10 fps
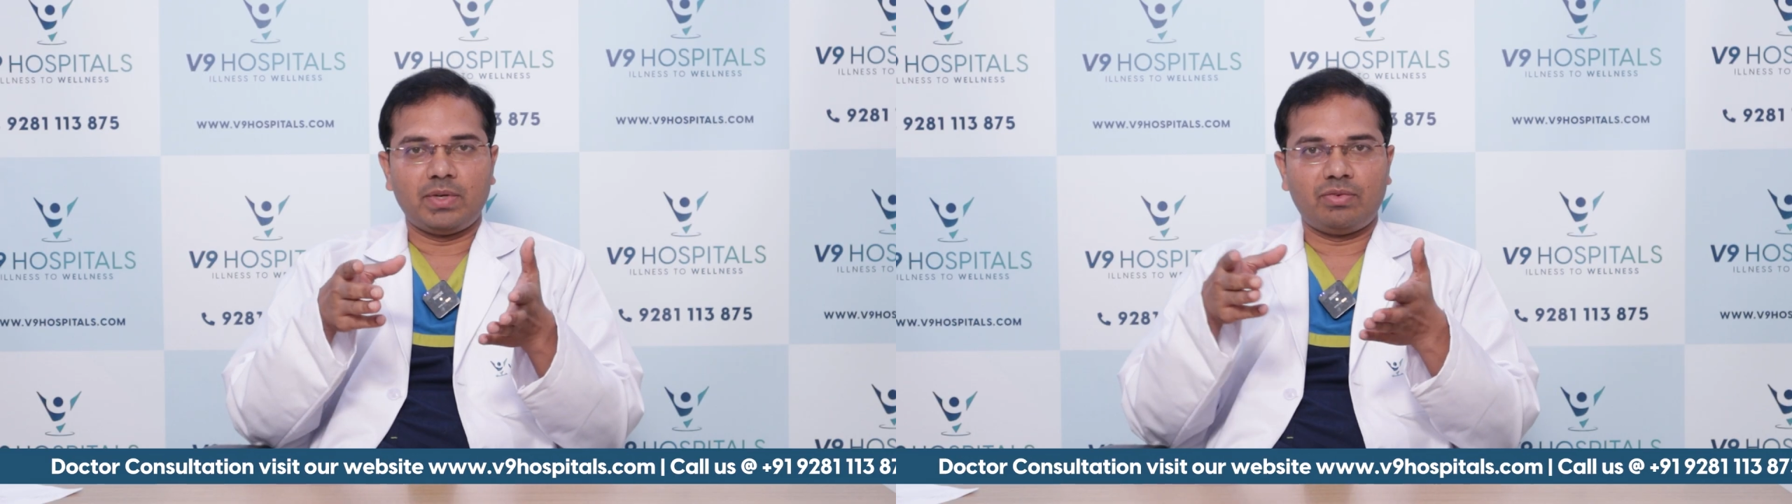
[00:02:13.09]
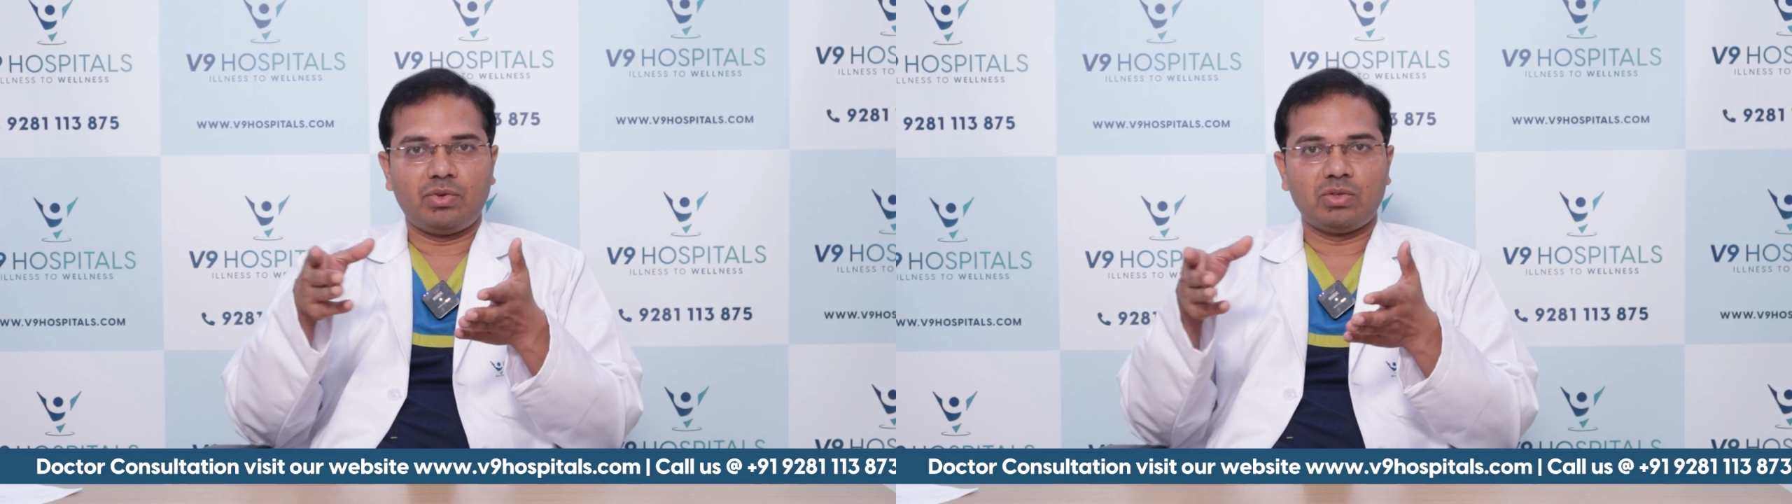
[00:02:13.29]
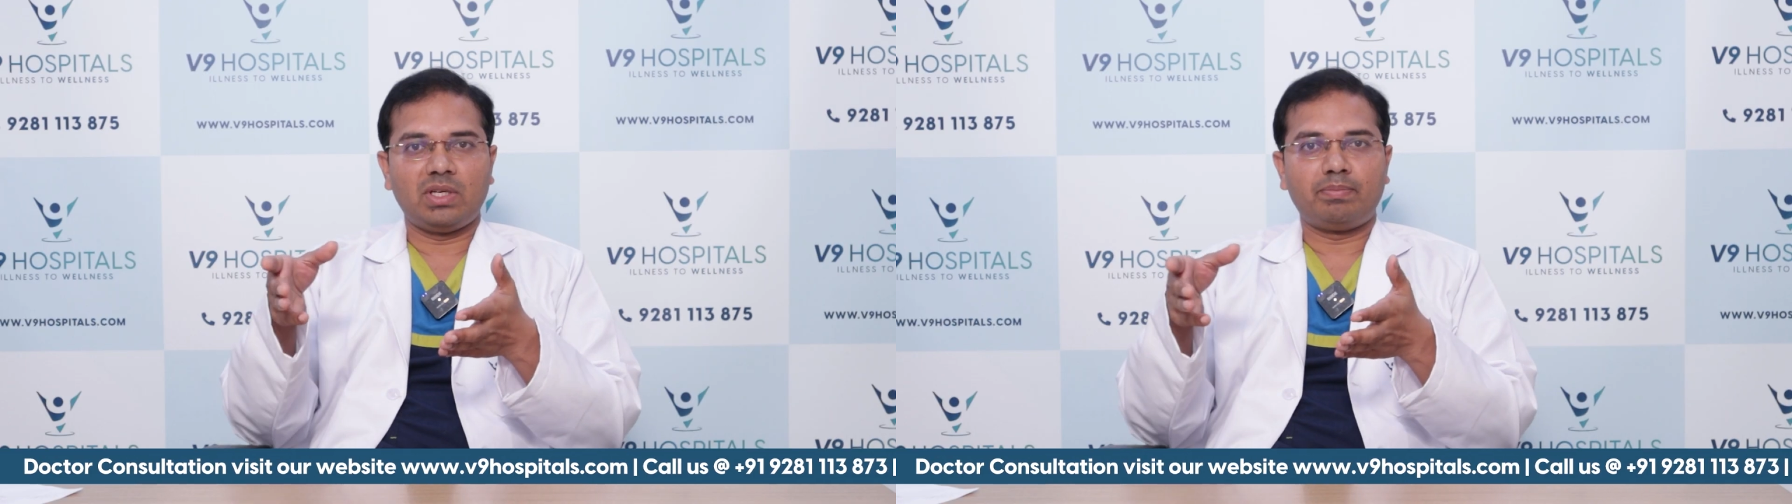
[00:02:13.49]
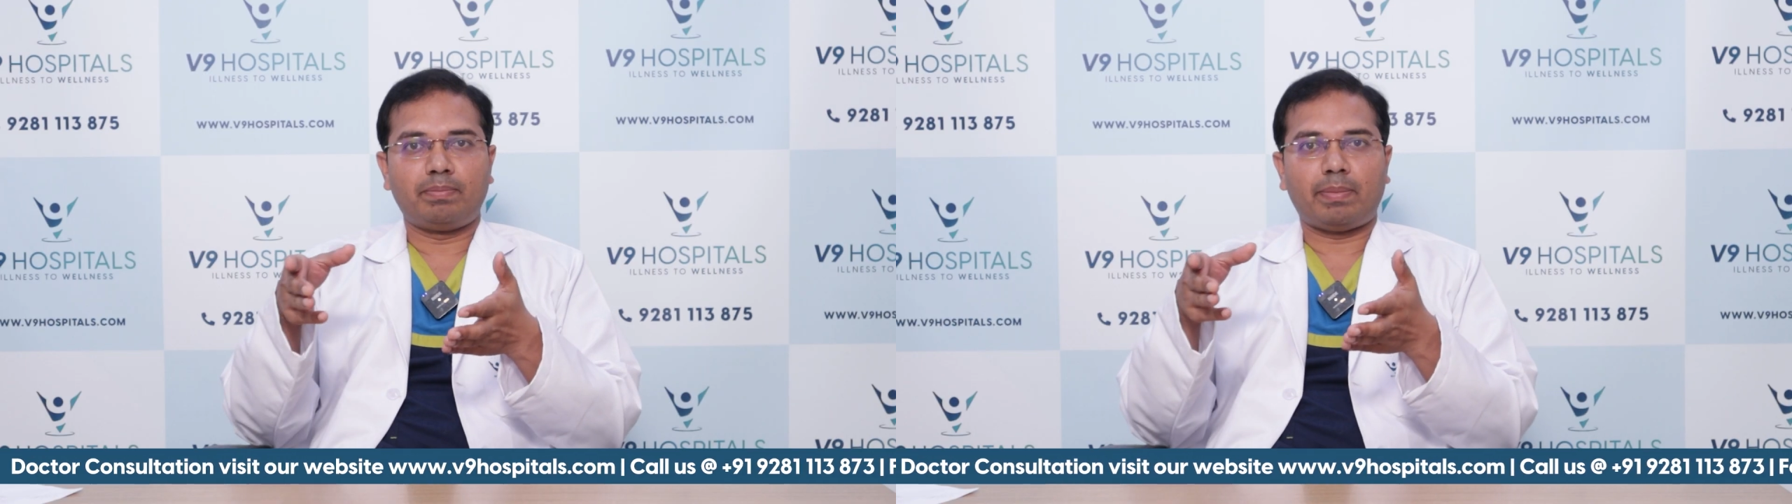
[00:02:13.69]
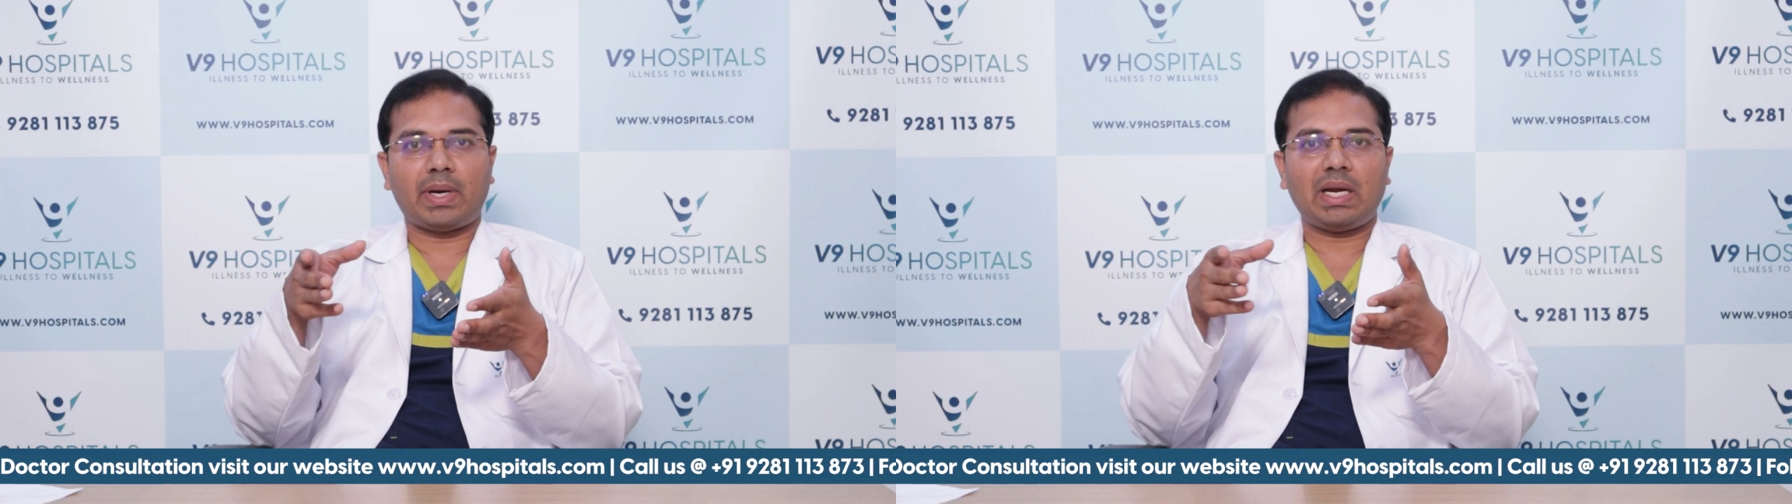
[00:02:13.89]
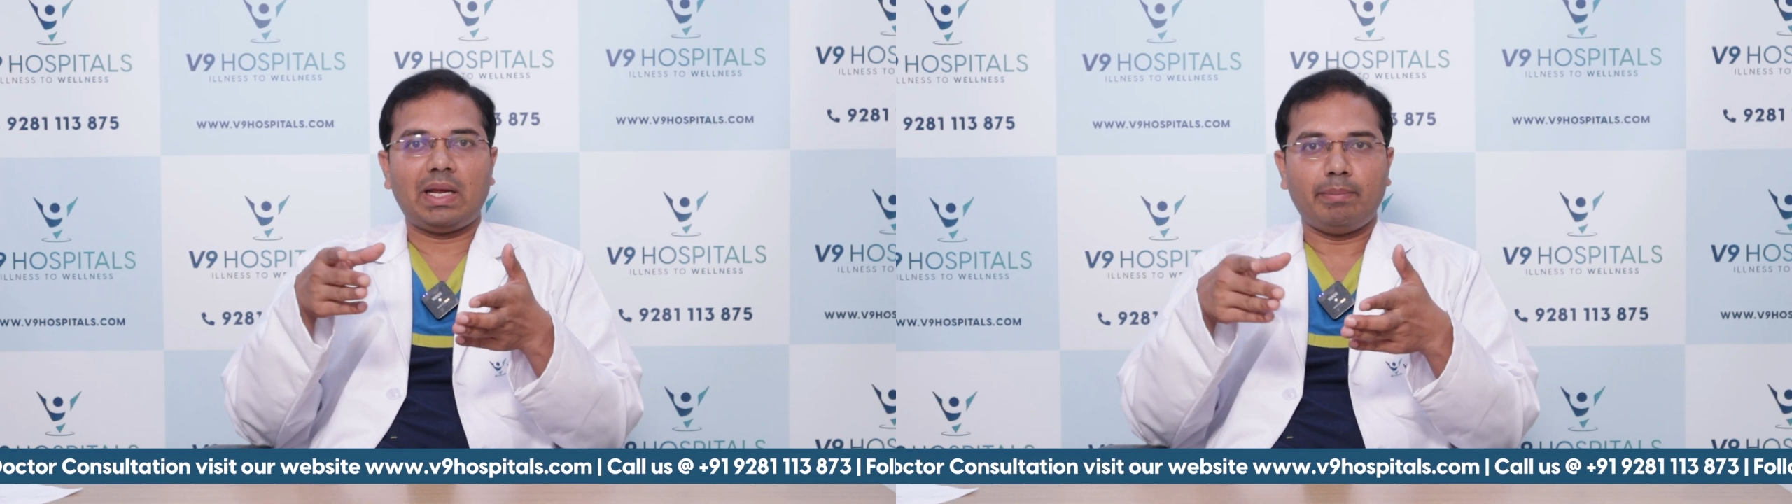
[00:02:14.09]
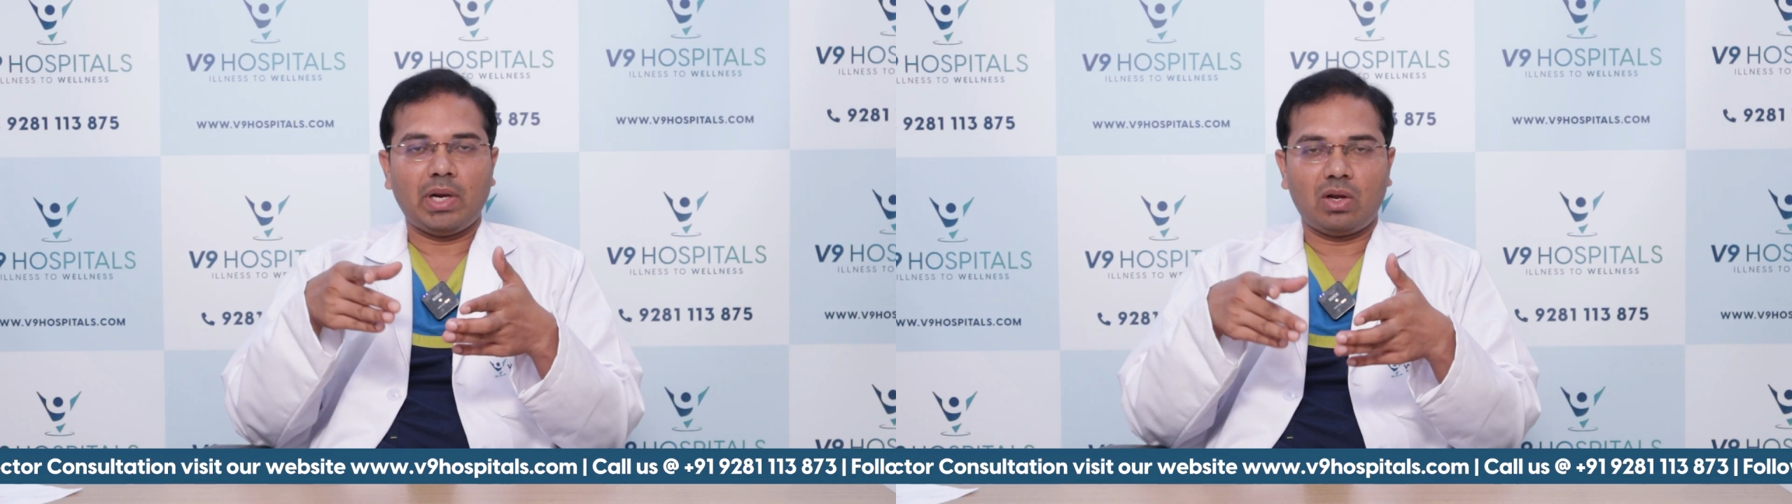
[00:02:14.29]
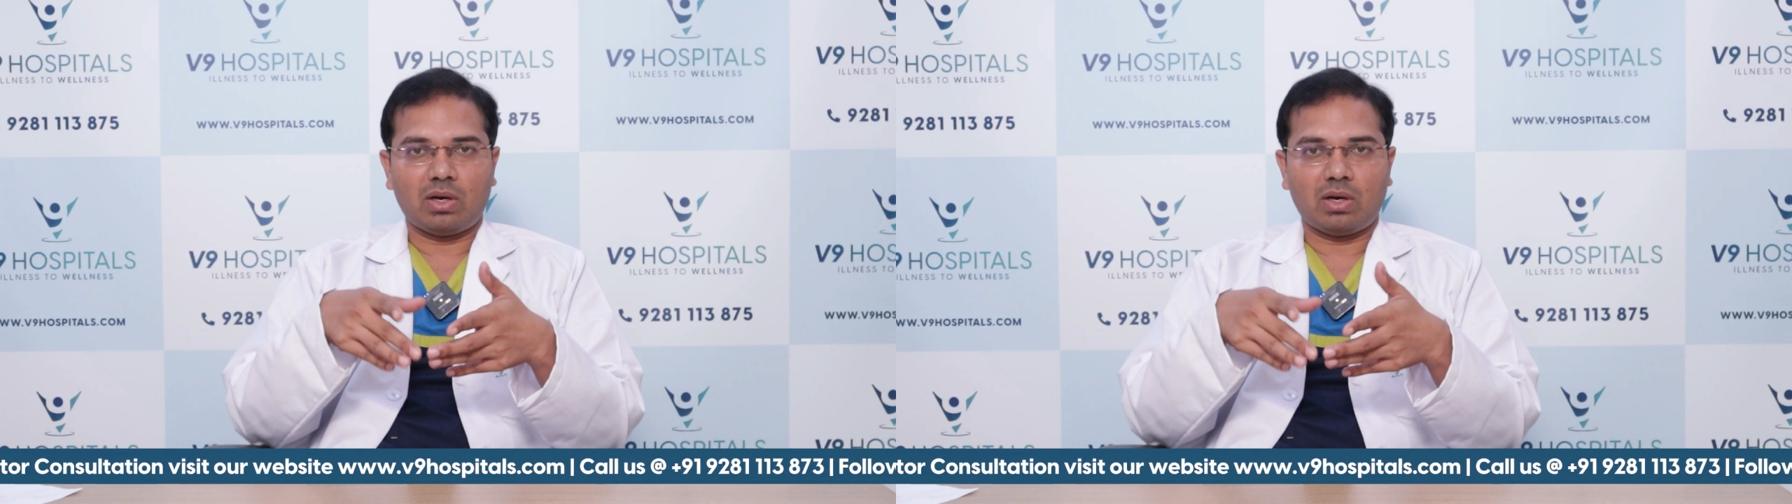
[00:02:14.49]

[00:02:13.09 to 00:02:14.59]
If you see per ml